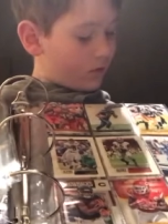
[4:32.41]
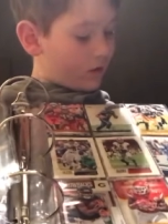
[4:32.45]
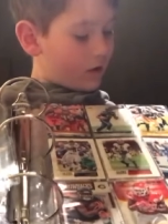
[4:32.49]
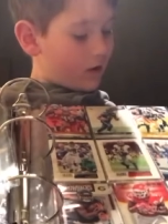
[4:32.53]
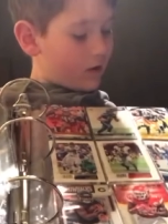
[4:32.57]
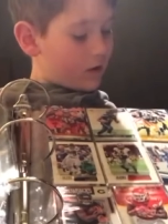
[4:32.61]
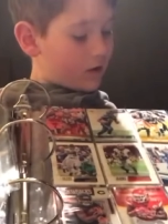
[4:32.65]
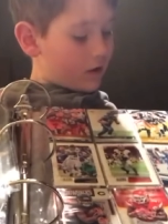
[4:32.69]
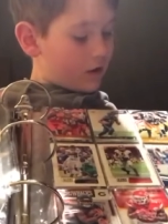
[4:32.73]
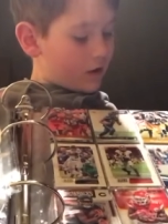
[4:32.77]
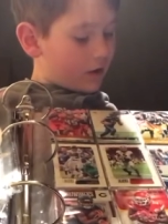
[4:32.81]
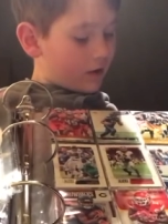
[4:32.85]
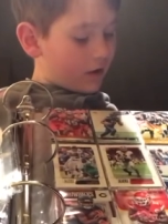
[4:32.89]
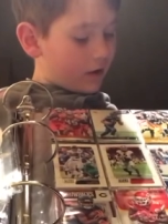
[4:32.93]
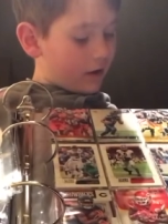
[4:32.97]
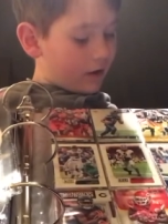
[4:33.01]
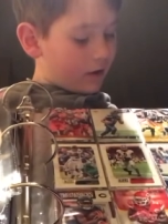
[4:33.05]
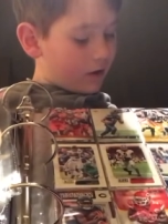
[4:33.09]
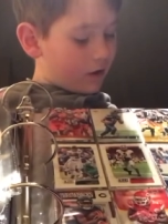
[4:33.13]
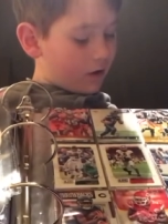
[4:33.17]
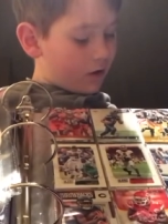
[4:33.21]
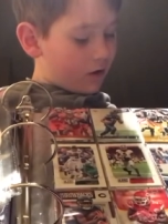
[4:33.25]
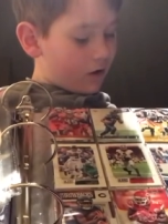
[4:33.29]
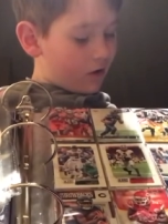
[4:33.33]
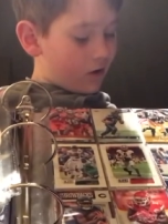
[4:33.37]
I got like
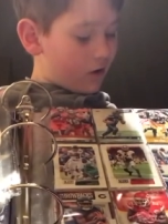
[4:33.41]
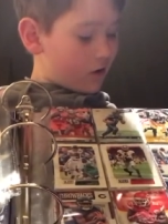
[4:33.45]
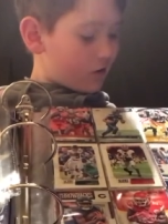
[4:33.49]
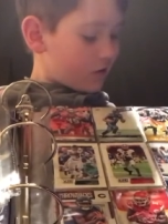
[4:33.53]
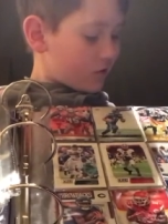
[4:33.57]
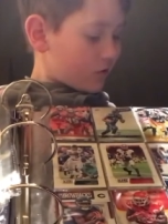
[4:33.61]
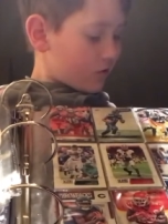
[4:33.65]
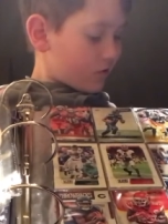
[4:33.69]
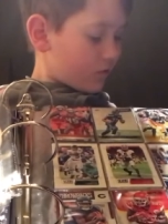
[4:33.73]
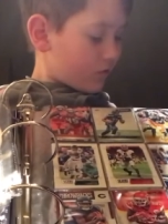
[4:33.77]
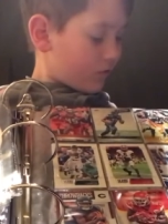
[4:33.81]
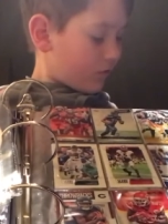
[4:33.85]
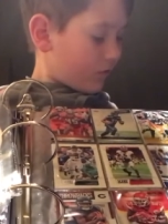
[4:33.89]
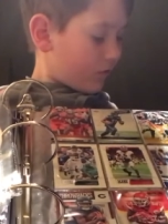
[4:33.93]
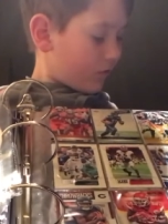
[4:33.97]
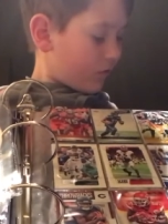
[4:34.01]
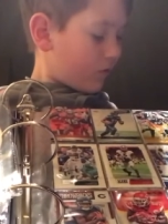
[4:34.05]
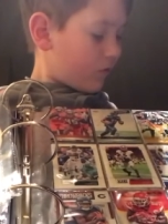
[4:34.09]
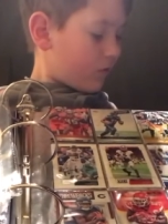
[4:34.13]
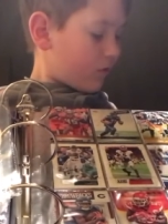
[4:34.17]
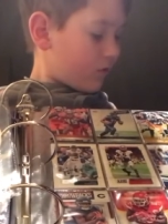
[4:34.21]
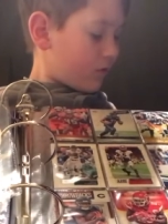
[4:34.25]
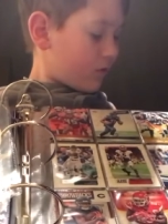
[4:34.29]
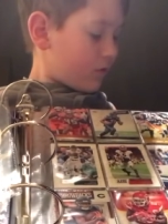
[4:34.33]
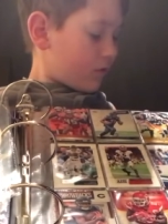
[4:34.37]
honor
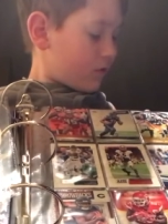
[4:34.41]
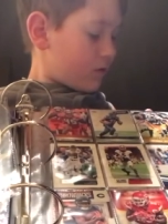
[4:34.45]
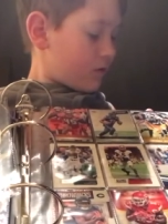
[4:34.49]
roll.